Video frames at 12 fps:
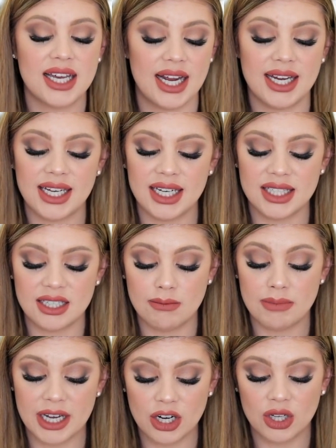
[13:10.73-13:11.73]
And I needed
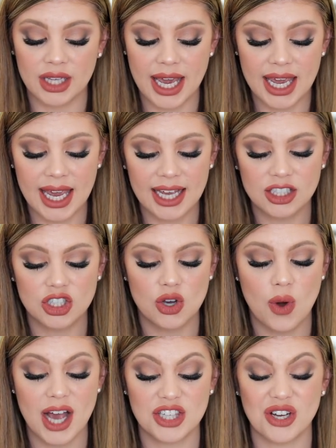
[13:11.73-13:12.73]
some bigger leggings.
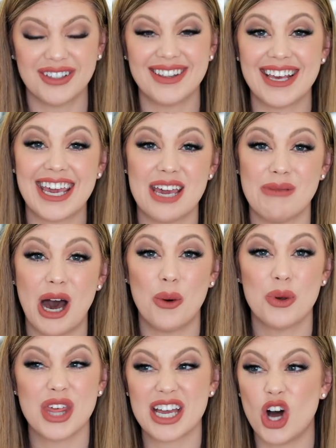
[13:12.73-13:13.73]
So I saw that they came
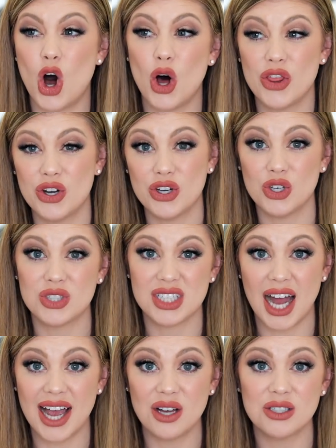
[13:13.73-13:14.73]
out with like all their new
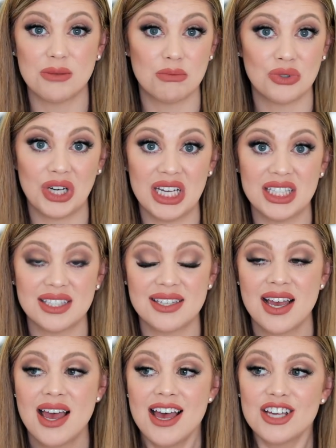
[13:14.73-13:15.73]
styles and prints.